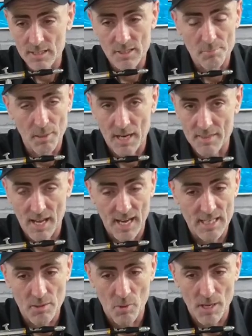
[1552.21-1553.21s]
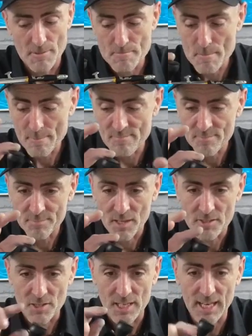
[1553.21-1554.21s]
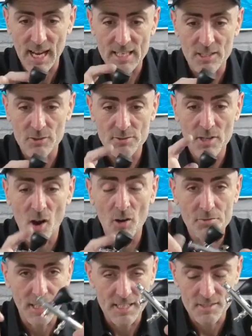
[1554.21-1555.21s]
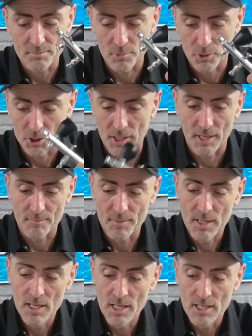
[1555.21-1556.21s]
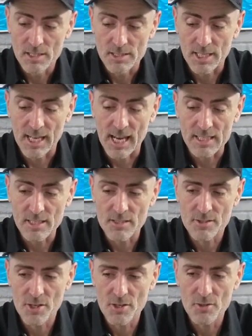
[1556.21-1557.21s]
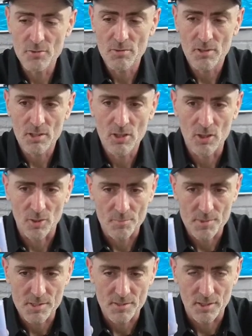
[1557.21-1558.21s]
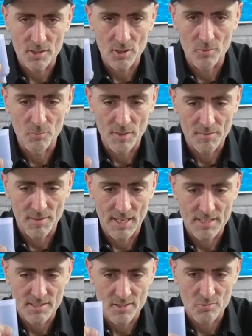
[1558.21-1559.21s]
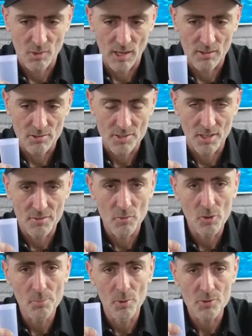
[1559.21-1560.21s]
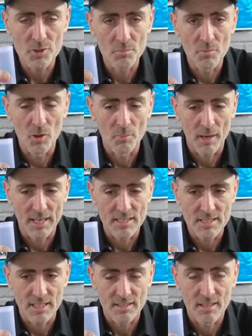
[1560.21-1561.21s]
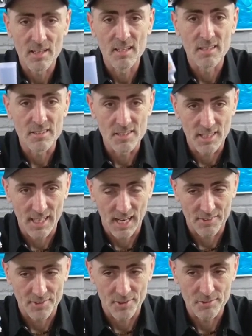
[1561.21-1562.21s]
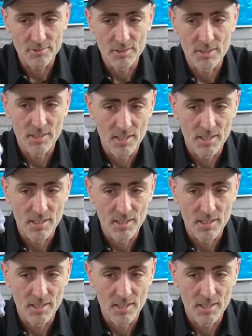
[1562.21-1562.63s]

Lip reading: You'd pay that anyway. So you're getting a half decent brush in it. You're getting your two cups that come with this as well. So if you want to put some more paint in, you can do.